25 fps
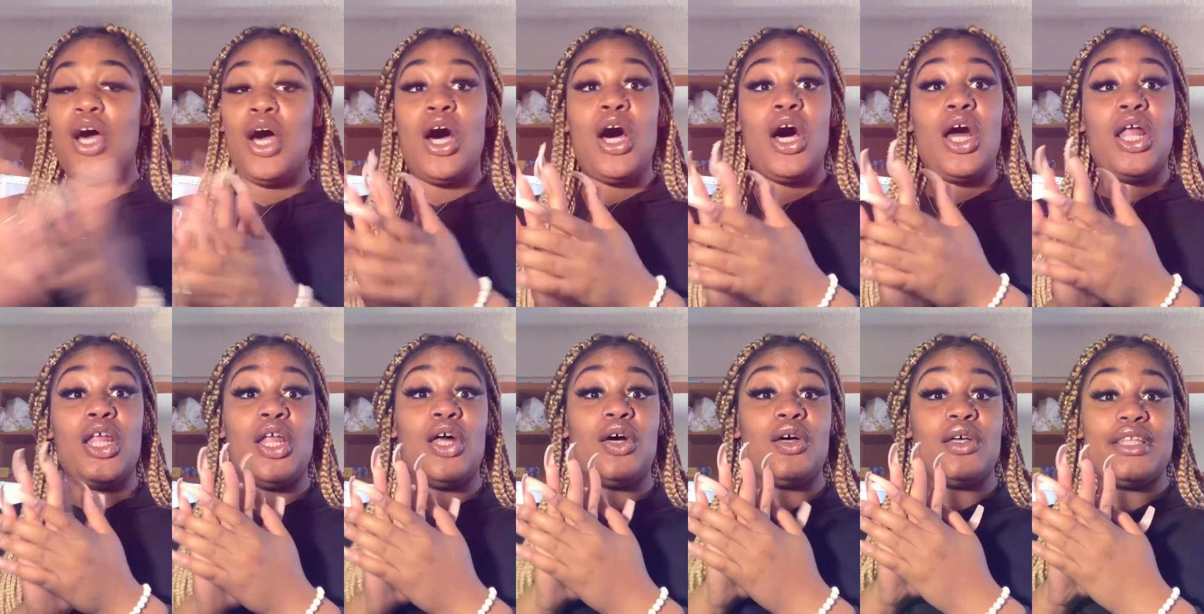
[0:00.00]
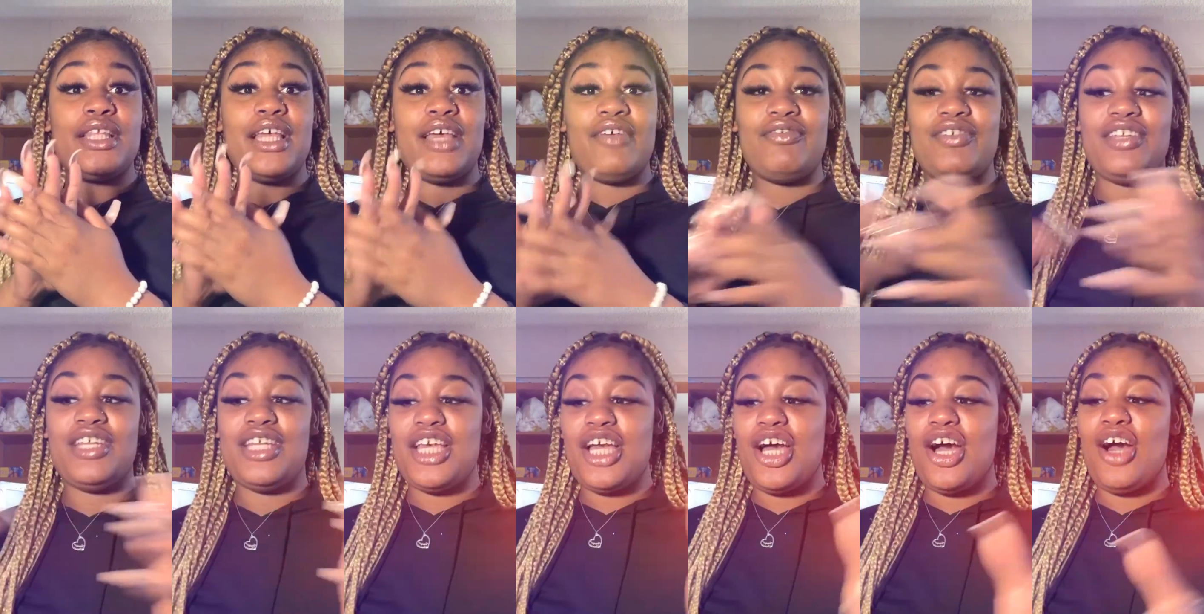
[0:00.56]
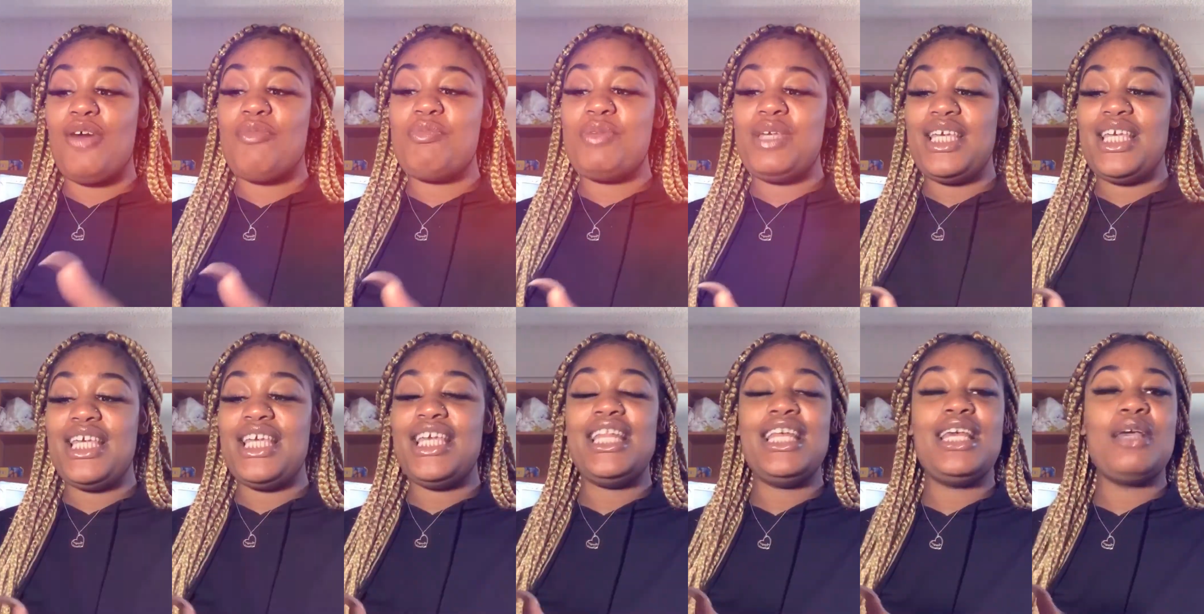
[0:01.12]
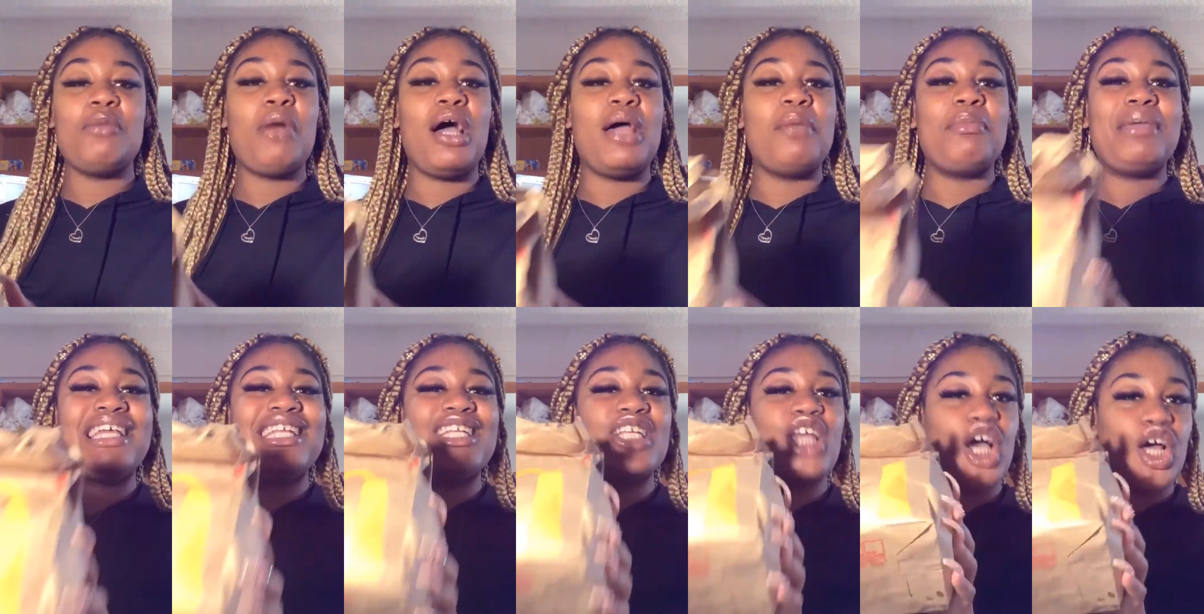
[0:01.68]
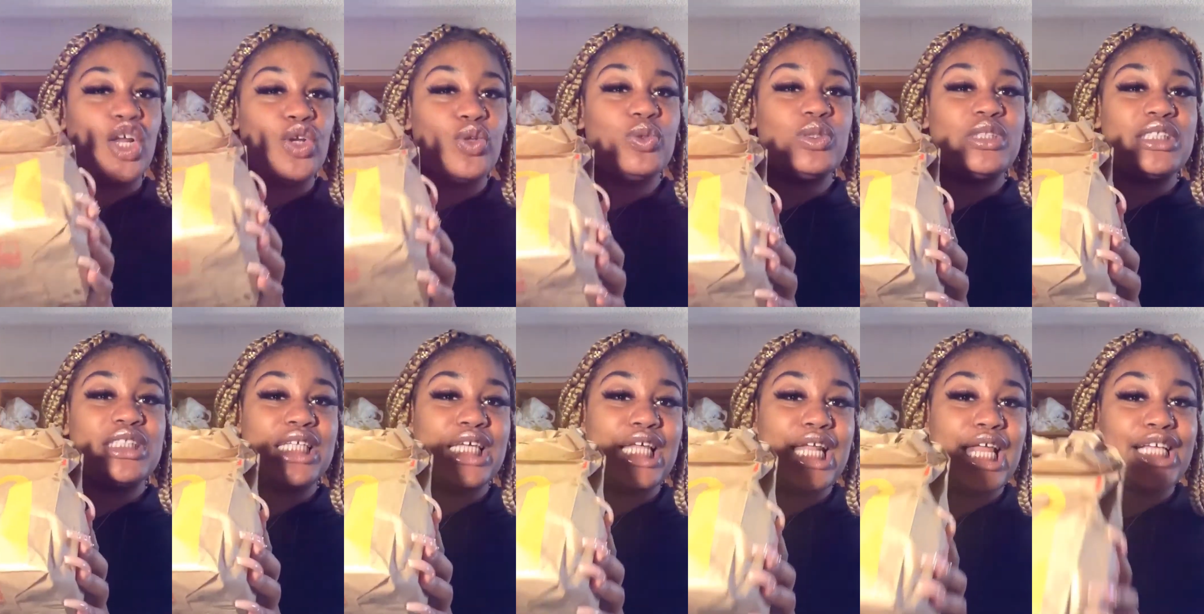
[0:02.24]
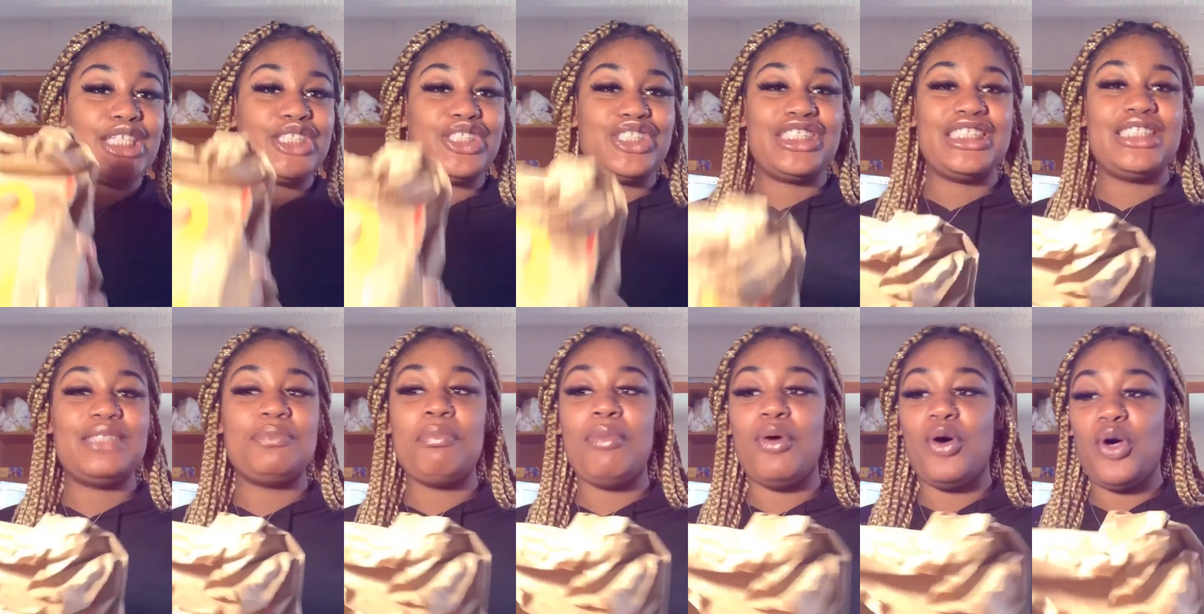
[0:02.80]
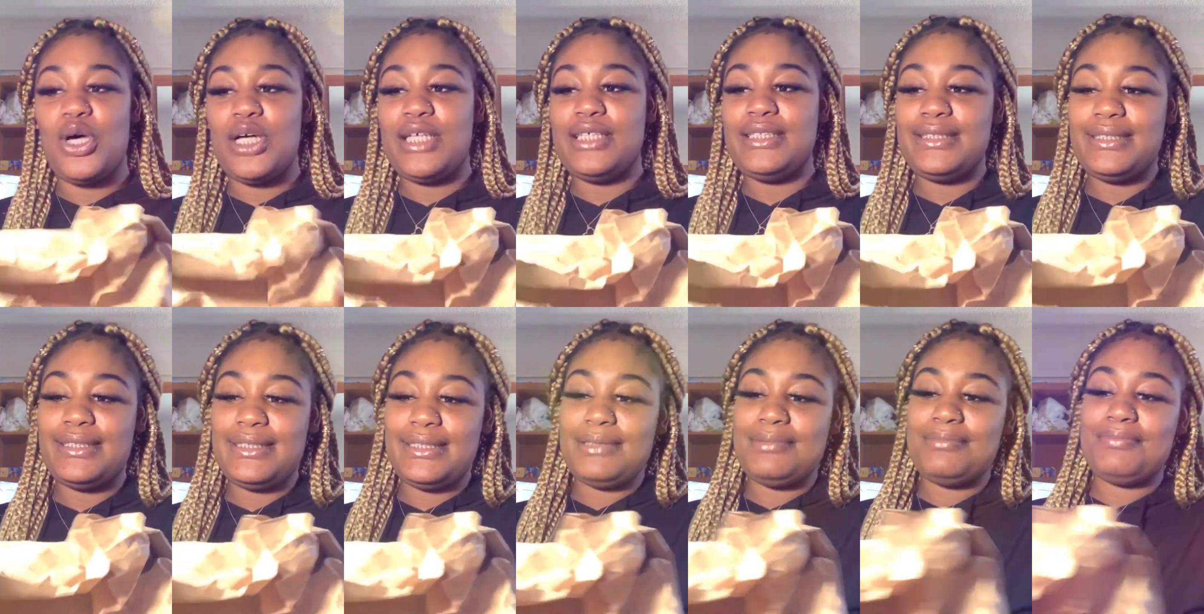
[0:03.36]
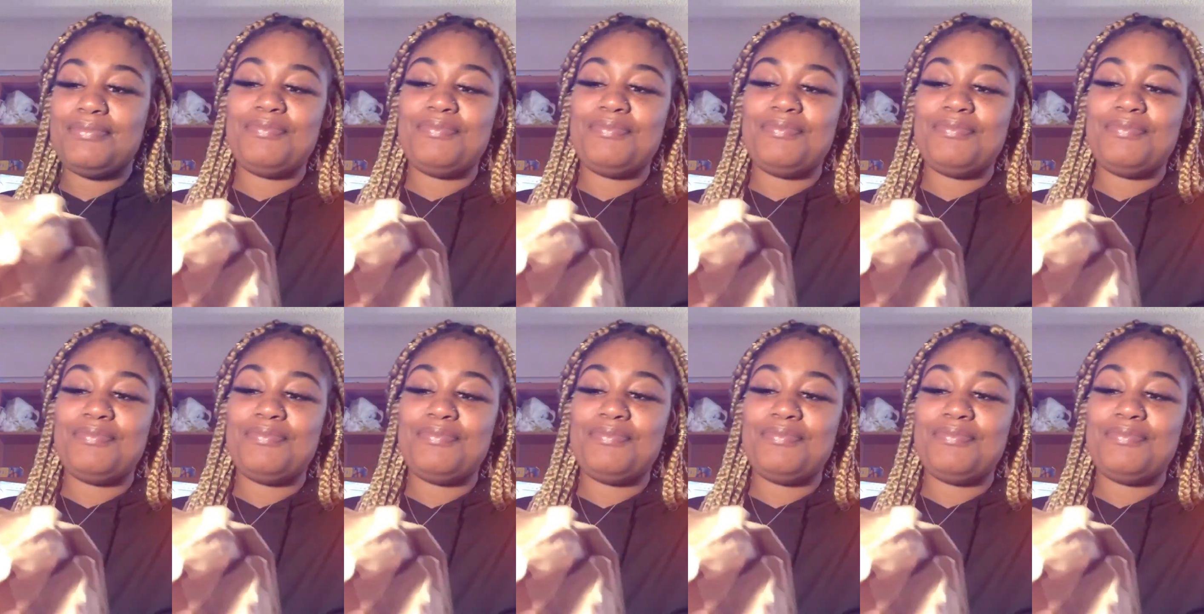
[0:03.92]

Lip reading: Along with that video, I'll be eating my McDonald's that I just bought.